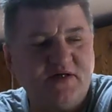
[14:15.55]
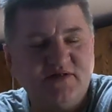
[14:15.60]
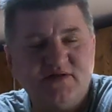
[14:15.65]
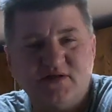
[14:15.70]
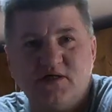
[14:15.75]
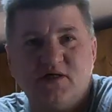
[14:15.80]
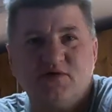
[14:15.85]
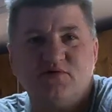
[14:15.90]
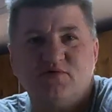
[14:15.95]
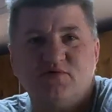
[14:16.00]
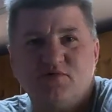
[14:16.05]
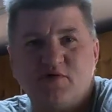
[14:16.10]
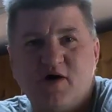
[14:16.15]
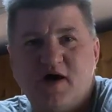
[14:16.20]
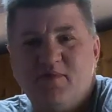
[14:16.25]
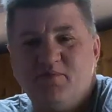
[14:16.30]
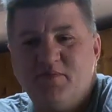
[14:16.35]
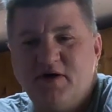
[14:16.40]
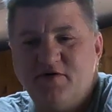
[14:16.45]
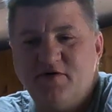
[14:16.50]
please hit that
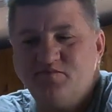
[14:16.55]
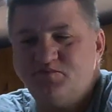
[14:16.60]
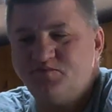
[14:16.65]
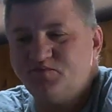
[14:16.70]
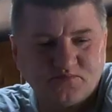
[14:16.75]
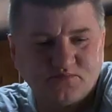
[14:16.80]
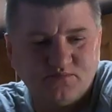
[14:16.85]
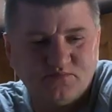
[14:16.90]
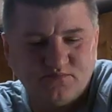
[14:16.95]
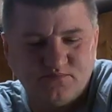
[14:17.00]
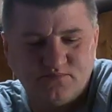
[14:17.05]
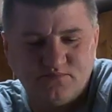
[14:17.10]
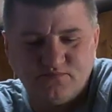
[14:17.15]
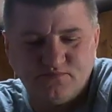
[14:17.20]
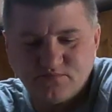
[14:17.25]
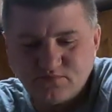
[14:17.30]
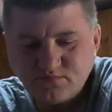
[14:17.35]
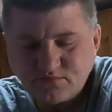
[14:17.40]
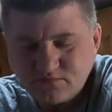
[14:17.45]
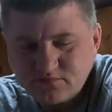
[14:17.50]
subscribe button.
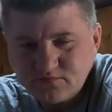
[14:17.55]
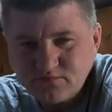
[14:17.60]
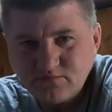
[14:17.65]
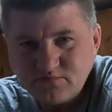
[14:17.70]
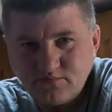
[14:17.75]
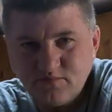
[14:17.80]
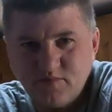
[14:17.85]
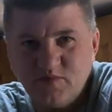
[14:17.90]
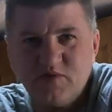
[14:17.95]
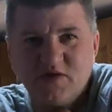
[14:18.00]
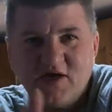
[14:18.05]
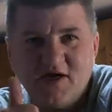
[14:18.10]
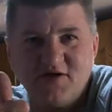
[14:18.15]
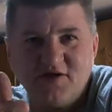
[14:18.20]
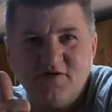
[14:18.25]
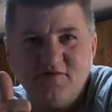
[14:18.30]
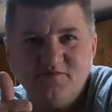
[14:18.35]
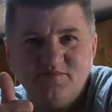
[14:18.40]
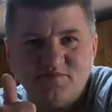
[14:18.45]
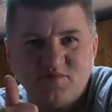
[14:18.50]

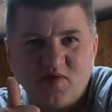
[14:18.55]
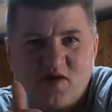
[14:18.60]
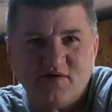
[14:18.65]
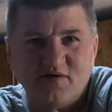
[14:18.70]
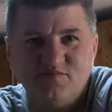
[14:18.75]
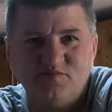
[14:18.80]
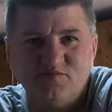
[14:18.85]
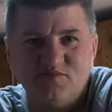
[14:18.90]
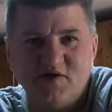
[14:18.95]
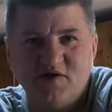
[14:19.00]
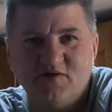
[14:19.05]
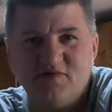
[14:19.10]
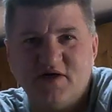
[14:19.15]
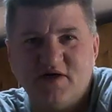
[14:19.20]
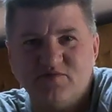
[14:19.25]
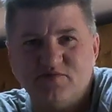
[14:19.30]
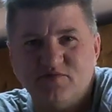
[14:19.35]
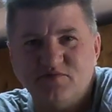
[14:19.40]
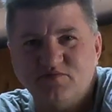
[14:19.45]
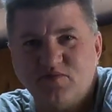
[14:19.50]
Thank you. See you on
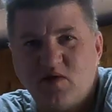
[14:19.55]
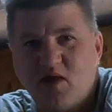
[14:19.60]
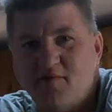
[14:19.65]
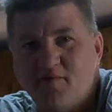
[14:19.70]
the next one.